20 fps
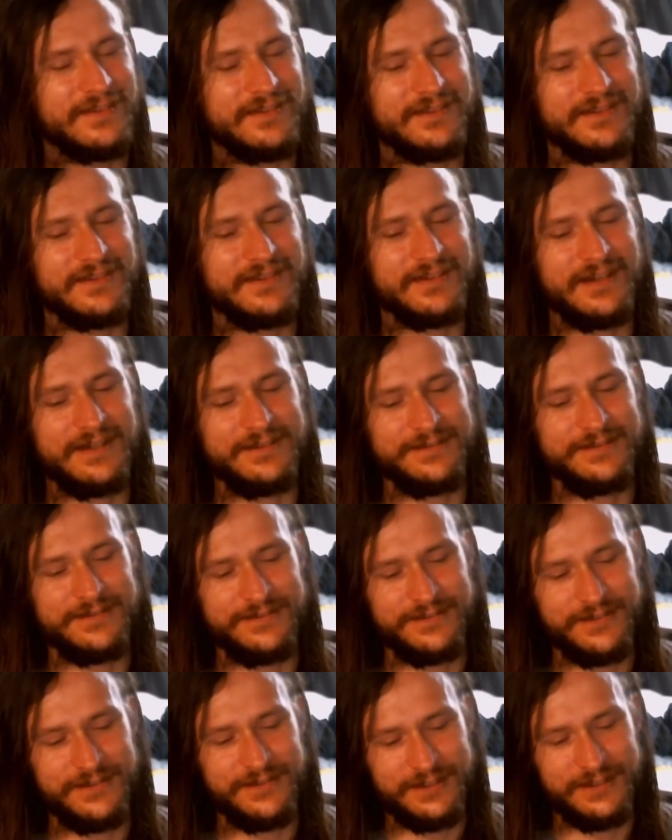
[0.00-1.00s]
I
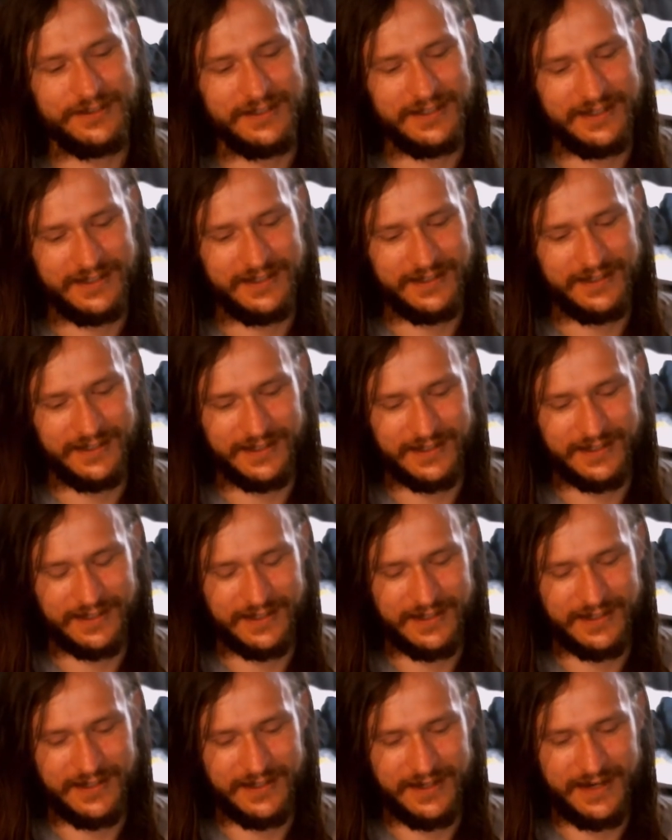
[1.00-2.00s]
feel like
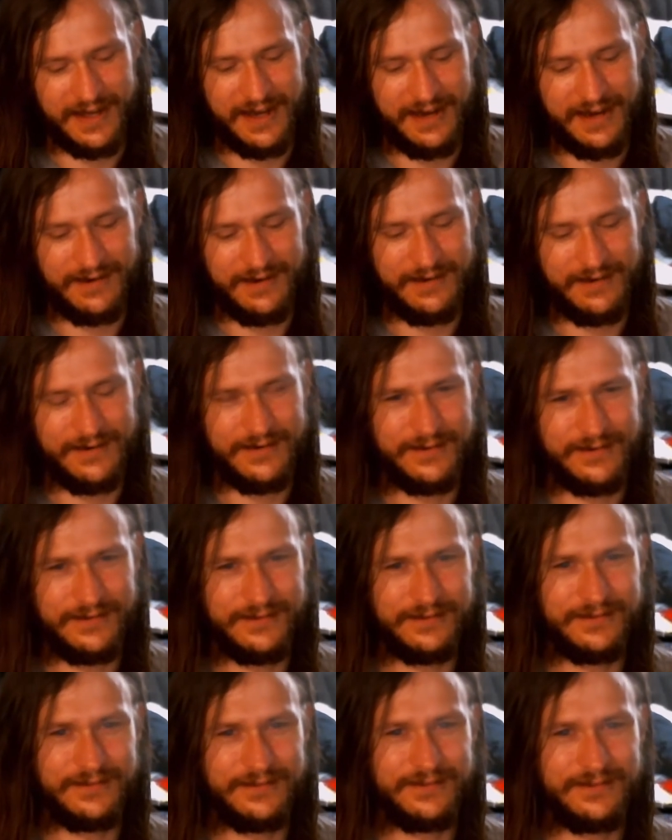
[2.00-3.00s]

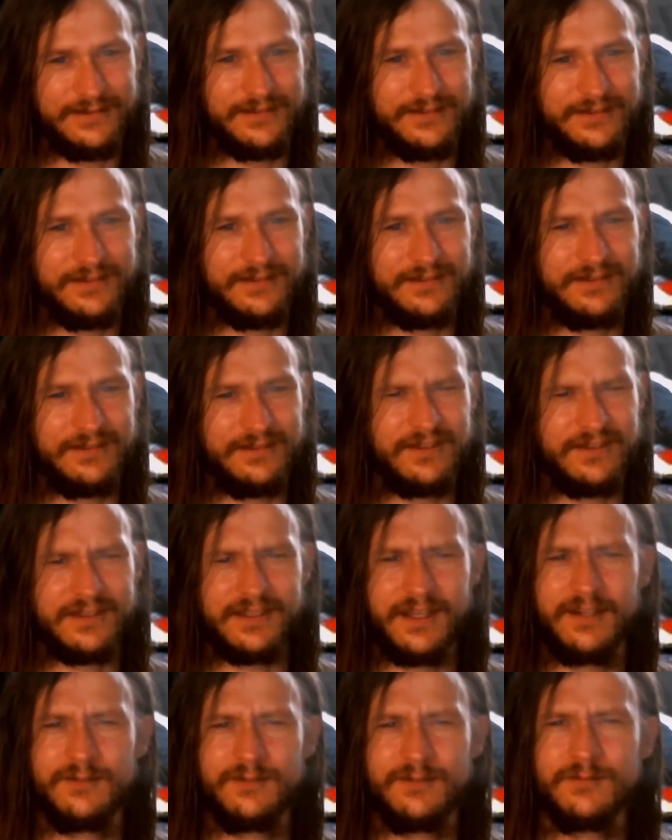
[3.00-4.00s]
now, like,
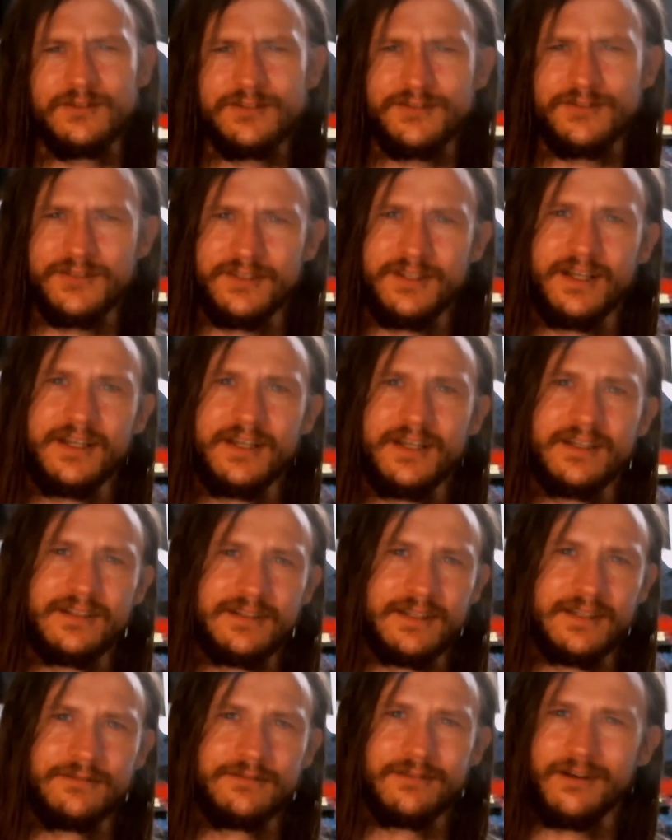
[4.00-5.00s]
they almost feel like
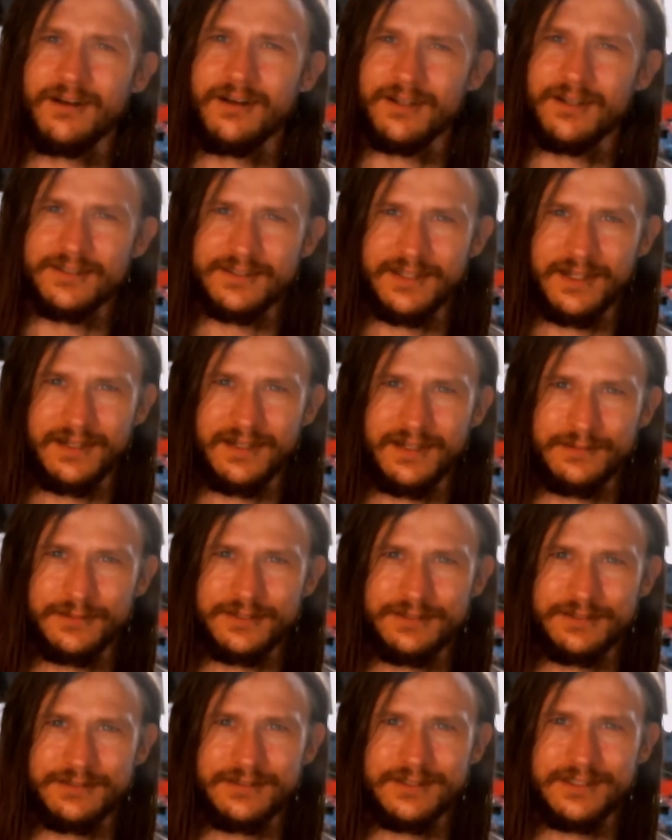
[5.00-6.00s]
they've lost that
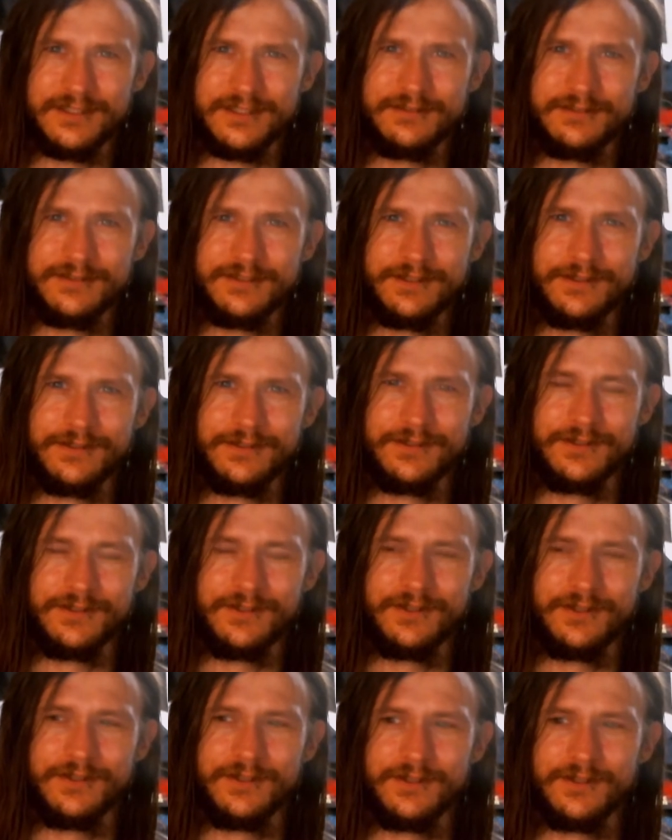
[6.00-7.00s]
opportunity with you.
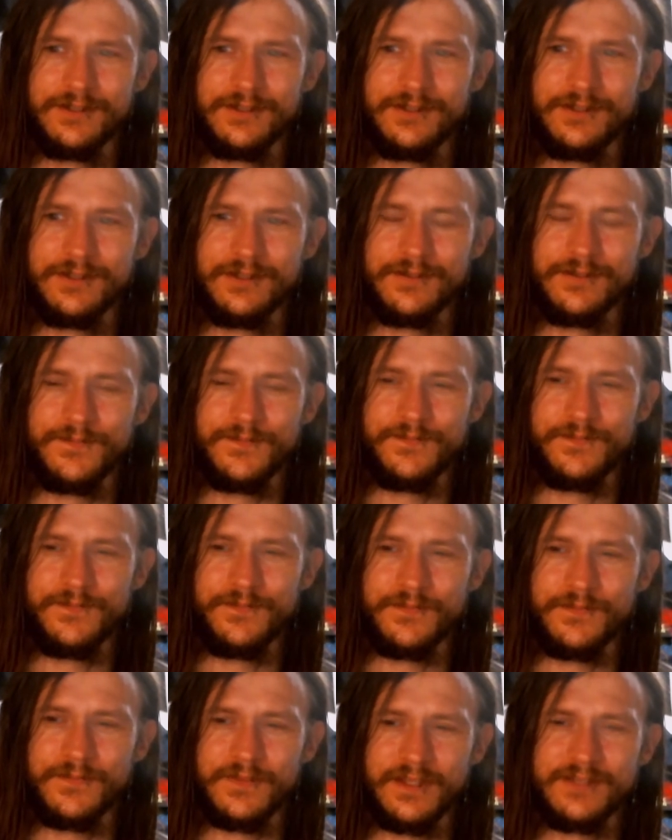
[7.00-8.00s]

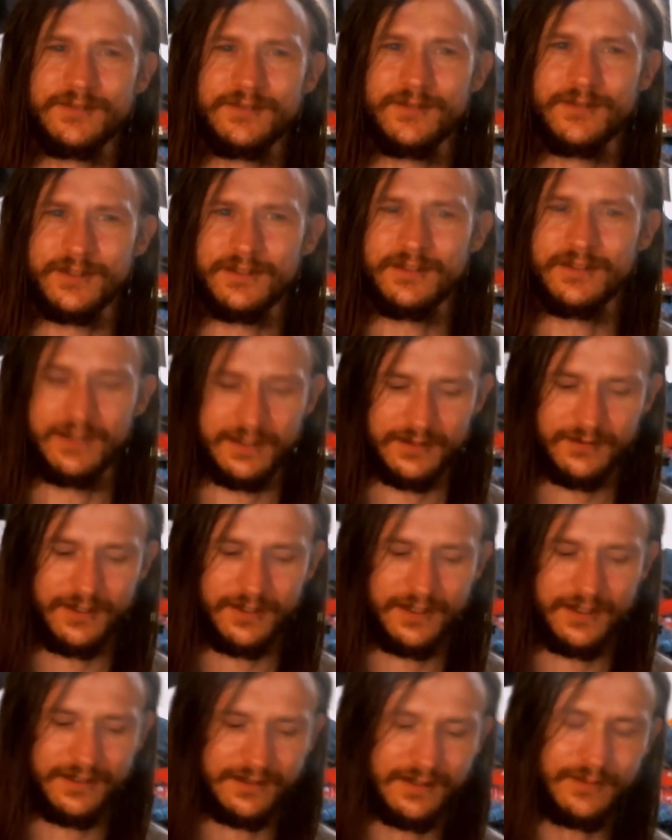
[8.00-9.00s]
That's
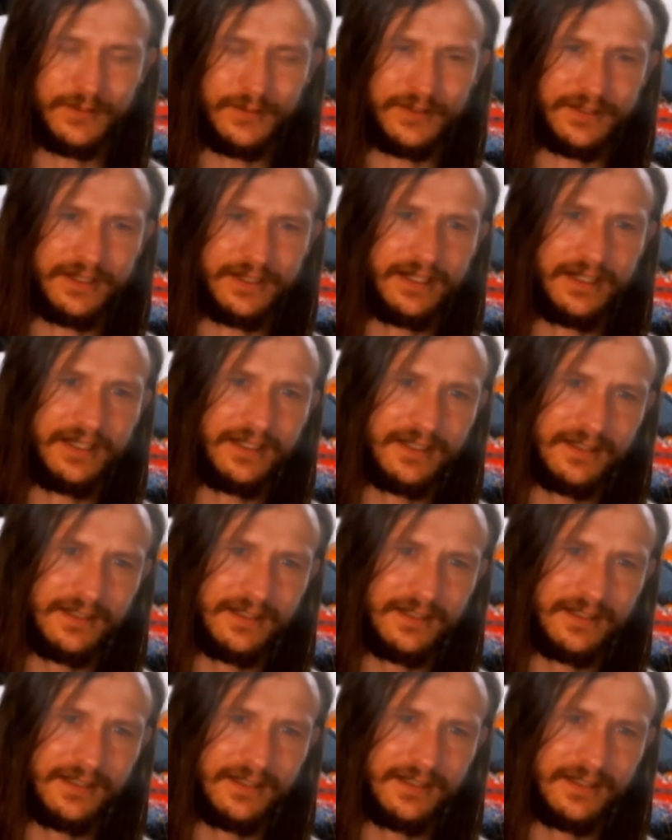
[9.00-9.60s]
why they're up in their head.